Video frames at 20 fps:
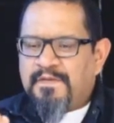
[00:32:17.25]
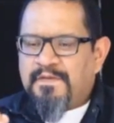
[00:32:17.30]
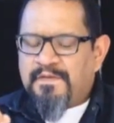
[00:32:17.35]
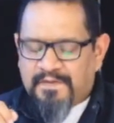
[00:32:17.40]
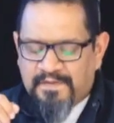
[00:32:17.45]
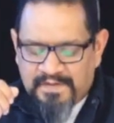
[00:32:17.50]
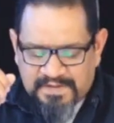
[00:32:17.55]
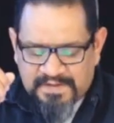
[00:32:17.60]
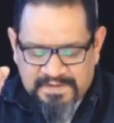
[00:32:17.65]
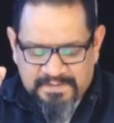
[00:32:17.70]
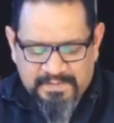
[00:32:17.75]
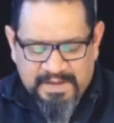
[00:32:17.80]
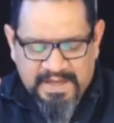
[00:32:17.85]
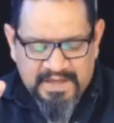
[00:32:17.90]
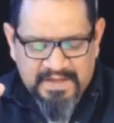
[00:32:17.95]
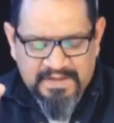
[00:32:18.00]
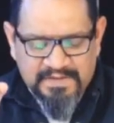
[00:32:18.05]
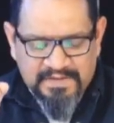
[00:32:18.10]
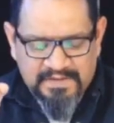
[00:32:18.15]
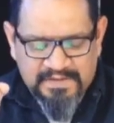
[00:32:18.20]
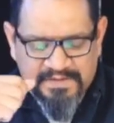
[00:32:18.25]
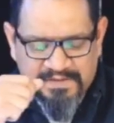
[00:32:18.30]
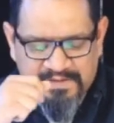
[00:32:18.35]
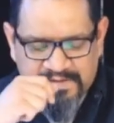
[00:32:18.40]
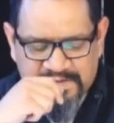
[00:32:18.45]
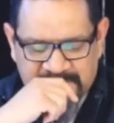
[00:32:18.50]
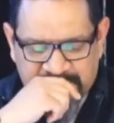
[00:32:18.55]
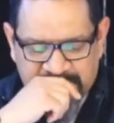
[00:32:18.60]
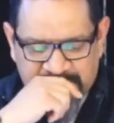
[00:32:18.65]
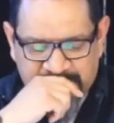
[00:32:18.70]
This man,
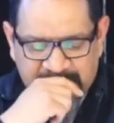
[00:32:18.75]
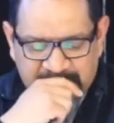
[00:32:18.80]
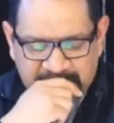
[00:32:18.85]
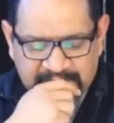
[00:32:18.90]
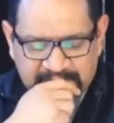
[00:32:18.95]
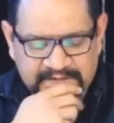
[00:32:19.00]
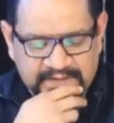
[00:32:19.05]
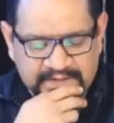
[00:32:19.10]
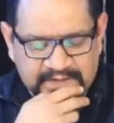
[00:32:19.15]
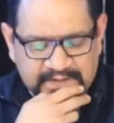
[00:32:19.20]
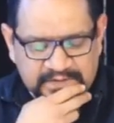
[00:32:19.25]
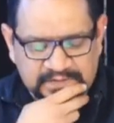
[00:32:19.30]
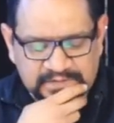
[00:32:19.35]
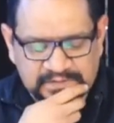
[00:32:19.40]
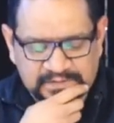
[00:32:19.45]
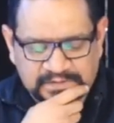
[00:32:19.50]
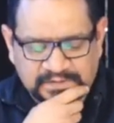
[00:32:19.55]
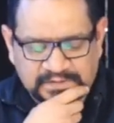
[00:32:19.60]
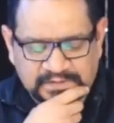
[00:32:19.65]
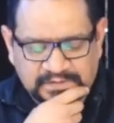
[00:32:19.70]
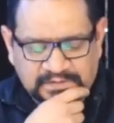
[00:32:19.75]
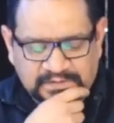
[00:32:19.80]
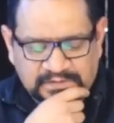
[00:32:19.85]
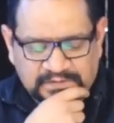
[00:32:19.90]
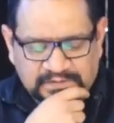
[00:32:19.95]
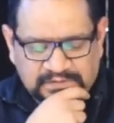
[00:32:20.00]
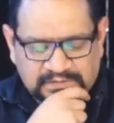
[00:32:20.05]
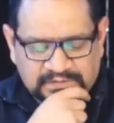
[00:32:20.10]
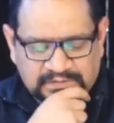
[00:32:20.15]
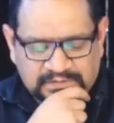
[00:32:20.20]
this person,
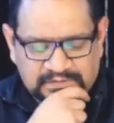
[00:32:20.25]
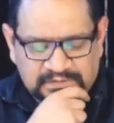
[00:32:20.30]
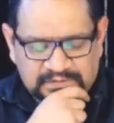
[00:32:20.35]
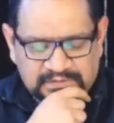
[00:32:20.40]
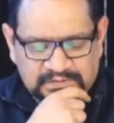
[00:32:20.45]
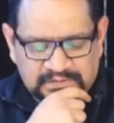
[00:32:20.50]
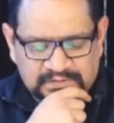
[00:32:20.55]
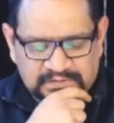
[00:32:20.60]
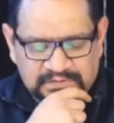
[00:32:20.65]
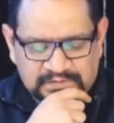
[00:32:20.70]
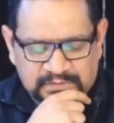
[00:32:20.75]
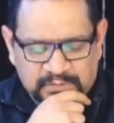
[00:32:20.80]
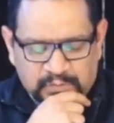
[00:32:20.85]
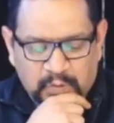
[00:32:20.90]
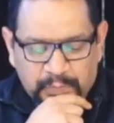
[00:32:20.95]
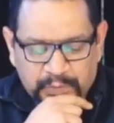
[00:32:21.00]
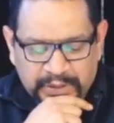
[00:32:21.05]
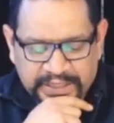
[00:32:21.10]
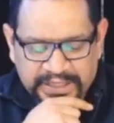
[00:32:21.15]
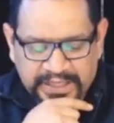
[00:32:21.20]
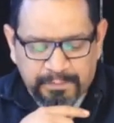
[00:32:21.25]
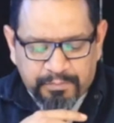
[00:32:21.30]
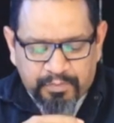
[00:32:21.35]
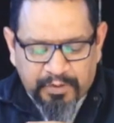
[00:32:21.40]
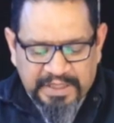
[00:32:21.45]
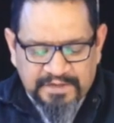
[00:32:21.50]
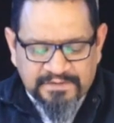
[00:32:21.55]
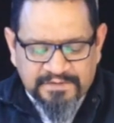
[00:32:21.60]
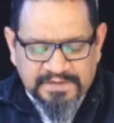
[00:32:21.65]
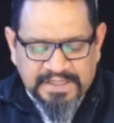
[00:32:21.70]
will bring a
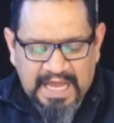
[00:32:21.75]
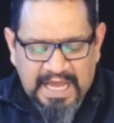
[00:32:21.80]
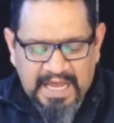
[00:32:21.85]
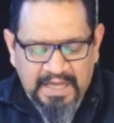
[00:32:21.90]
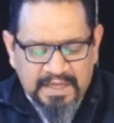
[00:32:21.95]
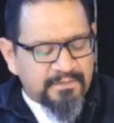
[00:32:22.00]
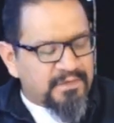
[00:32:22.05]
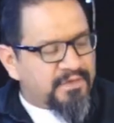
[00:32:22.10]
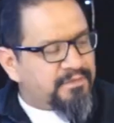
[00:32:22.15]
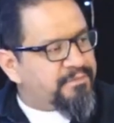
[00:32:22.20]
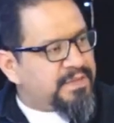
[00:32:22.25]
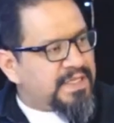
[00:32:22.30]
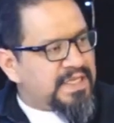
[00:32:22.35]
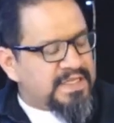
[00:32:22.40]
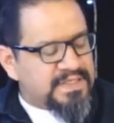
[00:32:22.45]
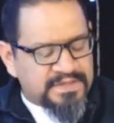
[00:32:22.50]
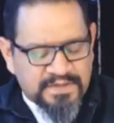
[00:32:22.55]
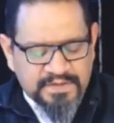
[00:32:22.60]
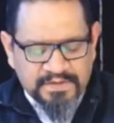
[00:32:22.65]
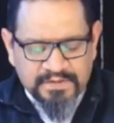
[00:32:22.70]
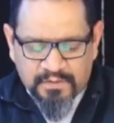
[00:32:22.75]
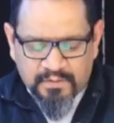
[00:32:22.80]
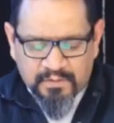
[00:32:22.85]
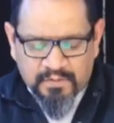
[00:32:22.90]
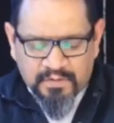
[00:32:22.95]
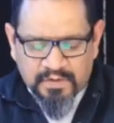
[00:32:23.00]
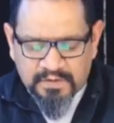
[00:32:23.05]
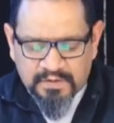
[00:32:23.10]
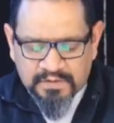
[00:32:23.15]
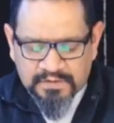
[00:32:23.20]
brief time of peace into the
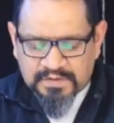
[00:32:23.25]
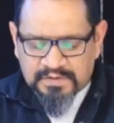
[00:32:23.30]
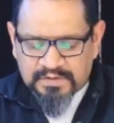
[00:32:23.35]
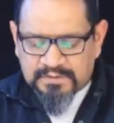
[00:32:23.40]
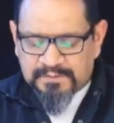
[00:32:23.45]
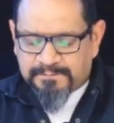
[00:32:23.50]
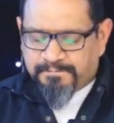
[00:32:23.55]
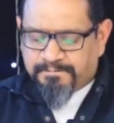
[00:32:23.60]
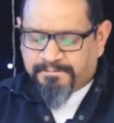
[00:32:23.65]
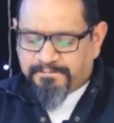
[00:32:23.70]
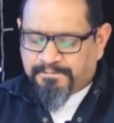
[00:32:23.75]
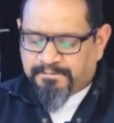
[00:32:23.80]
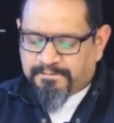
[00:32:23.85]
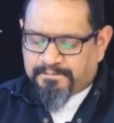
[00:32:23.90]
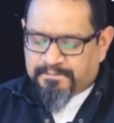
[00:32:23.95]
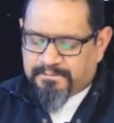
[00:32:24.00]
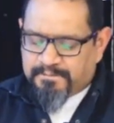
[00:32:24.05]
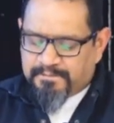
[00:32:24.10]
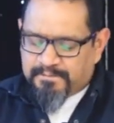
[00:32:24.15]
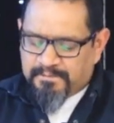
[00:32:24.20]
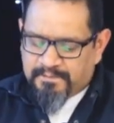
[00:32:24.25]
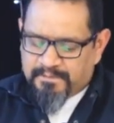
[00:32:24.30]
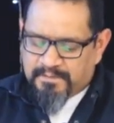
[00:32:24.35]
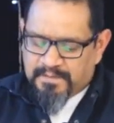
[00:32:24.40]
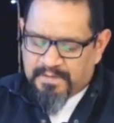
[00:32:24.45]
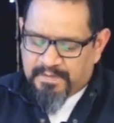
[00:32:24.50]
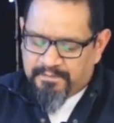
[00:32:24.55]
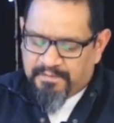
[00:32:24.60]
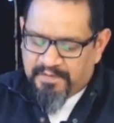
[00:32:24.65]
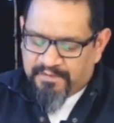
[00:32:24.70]
world
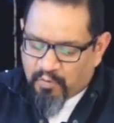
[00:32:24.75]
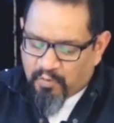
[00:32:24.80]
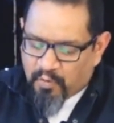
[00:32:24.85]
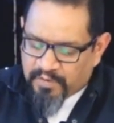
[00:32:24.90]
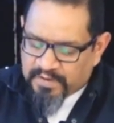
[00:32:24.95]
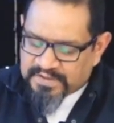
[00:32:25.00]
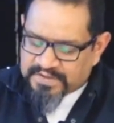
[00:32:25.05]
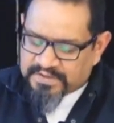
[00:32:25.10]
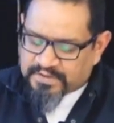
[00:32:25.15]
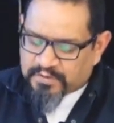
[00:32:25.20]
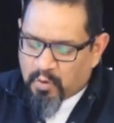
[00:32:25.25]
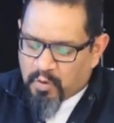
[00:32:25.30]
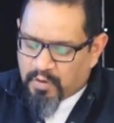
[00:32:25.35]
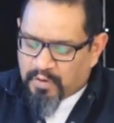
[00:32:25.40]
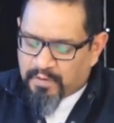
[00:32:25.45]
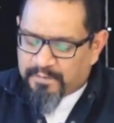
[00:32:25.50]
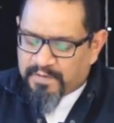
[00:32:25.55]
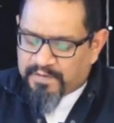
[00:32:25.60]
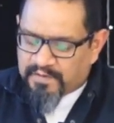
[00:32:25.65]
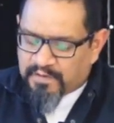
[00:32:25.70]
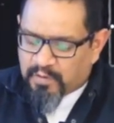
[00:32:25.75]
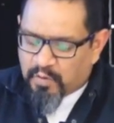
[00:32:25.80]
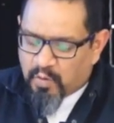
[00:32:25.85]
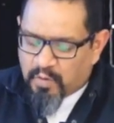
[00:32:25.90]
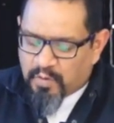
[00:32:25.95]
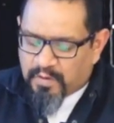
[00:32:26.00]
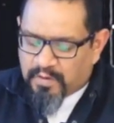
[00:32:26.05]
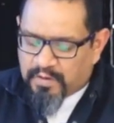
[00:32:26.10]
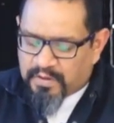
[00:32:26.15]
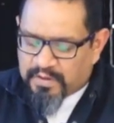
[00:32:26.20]
before the storm of the
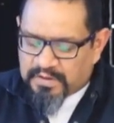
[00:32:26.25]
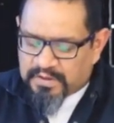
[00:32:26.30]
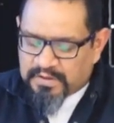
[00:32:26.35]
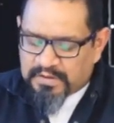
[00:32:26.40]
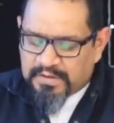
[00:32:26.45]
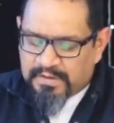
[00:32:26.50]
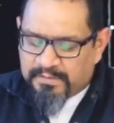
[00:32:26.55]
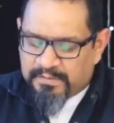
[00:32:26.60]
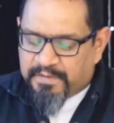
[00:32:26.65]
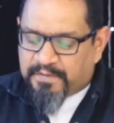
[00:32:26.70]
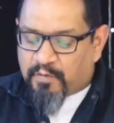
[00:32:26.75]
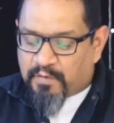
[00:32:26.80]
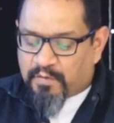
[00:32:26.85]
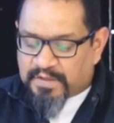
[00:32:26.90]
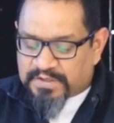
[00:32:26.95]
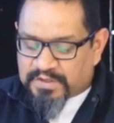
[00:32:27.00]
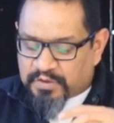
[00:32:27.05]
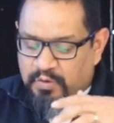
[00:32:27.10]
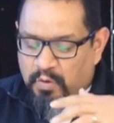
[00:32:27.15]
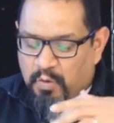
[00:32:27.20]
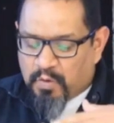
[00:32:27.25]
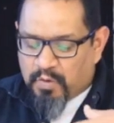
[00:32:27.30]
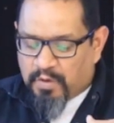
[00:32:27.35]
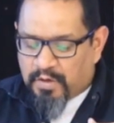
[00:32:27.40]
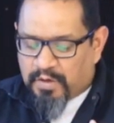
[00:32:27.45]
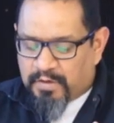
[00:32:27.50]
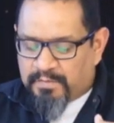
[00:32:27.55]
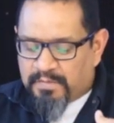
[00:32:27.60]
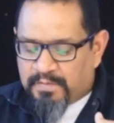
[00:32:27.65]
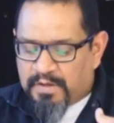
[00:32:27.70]
Lord, before the
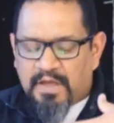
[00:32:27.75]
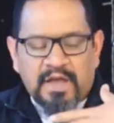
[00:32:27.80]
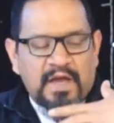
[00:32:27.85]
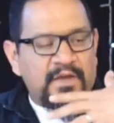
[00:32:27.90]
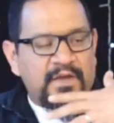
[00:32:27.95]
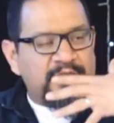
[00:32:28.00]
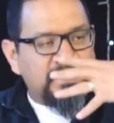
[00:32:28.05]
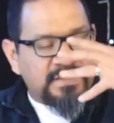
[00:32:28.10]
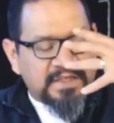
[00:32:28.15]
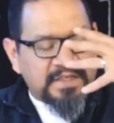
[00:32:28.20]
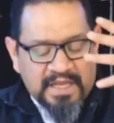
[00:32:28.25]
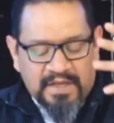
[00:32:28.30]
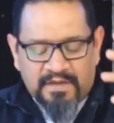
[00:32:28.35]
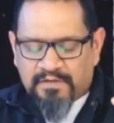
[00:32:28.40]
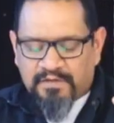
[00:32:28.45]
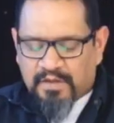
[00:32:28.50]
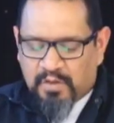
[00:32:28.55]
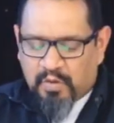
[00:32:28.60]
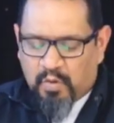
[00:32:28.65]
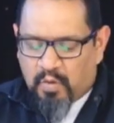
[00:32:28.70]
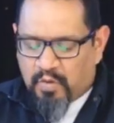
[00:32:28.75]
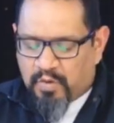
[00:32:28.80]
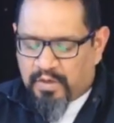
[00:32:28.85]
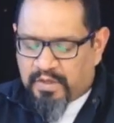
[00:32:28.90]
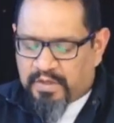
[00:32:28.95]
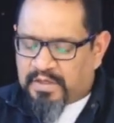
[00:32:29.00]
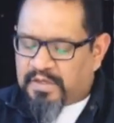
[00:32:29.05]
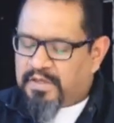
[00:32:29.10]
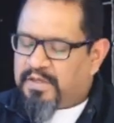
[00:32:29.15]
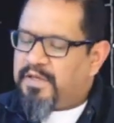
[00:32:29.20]
storm of the day of the
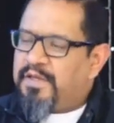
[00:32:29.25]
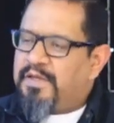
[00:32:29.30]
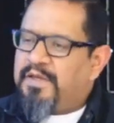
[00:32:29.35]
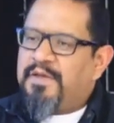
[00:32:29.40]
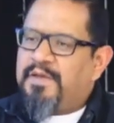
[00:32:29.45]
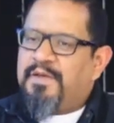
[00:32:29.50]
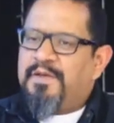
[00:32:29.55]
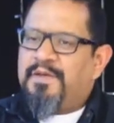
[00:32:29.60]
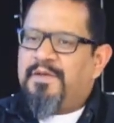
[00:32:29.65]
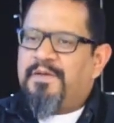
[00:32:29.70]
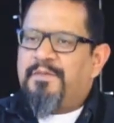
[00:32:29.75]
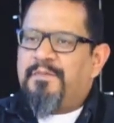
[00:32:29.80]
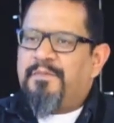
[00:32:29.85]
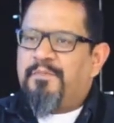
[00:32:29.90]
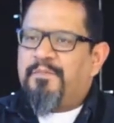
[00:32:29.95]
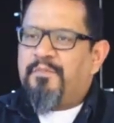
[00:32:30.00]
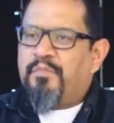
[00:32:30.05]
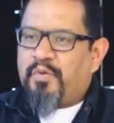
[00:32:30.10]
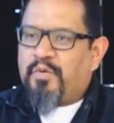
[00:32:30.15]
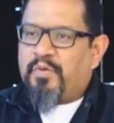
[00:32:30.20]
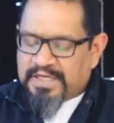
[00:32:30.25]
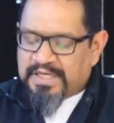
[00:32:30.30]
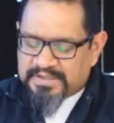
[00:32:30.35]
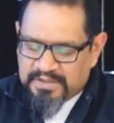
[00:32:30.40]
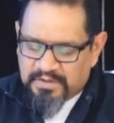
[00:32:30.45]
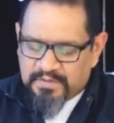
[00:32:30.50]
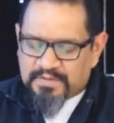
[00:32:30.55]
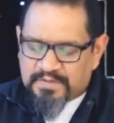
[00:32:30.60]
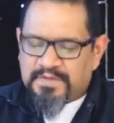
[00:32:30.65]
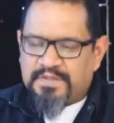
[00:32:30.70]
Lord breaks
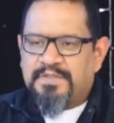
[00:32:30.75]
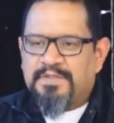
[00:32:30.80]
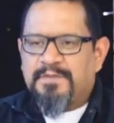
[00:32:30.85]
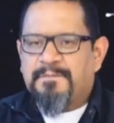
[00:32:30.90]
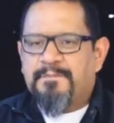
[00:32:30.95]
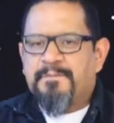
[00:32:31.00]
loose.